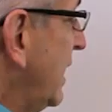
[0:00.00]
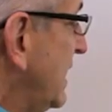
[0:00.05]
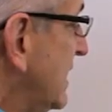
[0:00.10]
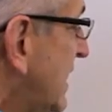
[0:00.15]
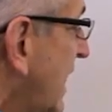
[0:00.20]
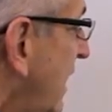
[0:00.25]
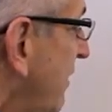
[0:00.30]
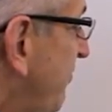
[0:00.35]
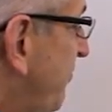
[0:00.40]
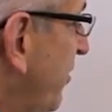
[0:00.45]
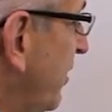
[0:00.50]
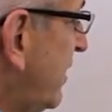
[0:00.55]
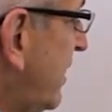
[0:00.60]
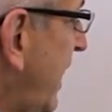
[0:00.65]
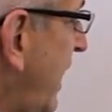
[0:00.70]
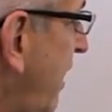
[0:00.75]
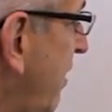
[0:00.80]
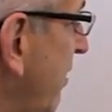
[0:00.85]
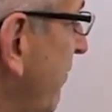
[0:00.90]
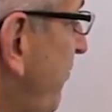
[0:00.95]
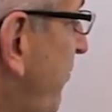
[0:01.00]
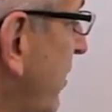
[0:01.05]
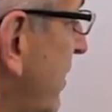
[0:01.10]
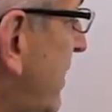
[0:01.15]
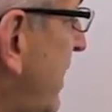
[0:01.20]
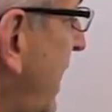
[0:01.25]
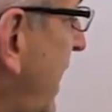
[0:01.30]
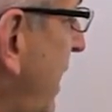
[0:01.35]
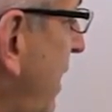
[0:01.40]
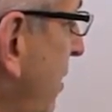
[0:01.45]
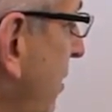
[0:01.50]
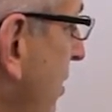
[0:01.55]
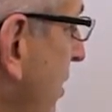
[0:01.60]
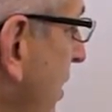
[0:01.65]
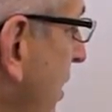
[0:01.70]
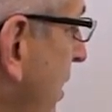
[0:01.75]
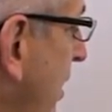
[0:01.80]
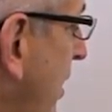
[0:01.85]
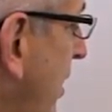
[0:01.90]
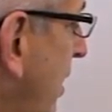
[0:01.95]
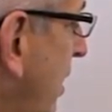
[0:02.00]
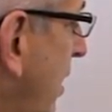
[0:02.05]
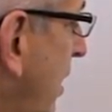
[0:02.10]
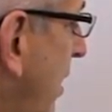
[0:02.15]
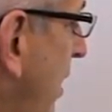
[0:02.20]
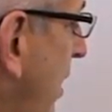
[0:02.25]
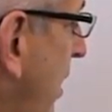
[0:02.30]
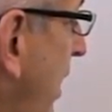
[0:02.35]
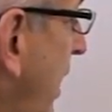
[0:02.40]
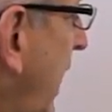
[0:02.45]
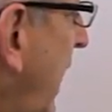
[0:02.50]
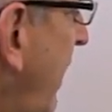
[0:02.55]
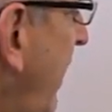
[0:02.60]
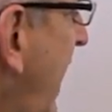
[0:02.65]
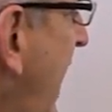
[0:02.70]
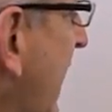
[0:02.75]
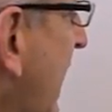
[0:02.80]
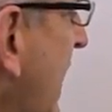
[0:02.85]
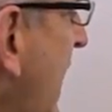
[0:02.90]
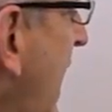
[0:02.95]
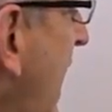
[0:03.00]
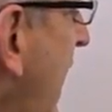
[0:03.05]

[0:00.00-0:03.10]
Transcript: He's got a foot there and a foot there. And that